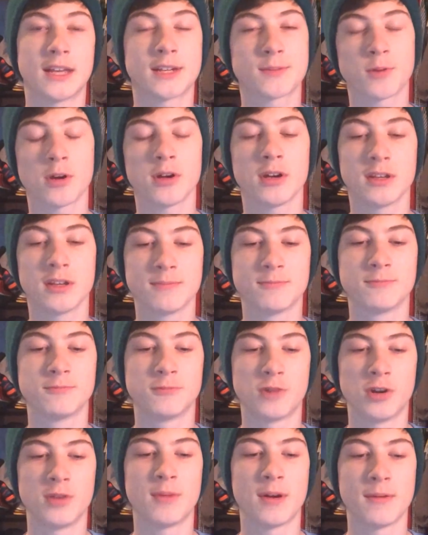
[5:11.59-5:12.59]
That's probably
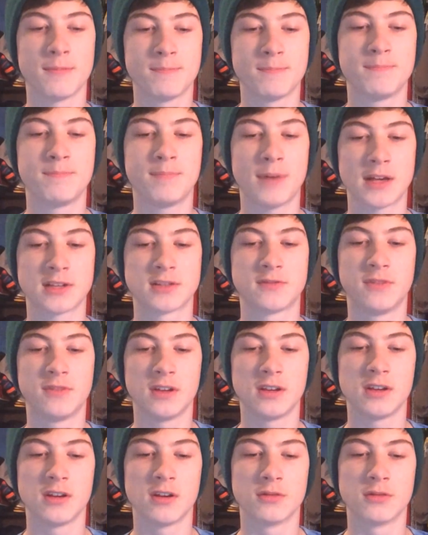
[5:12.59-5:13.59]
one of my best
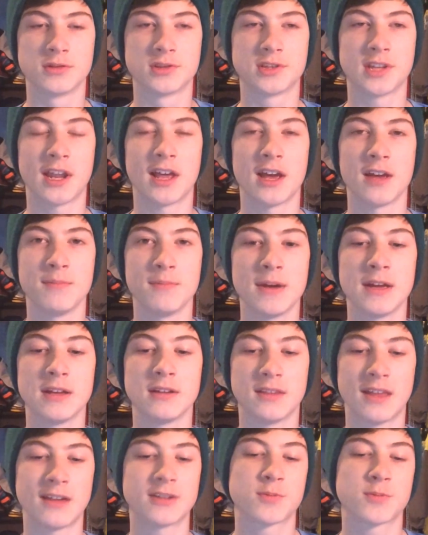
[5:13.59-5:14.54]
videos that I had made.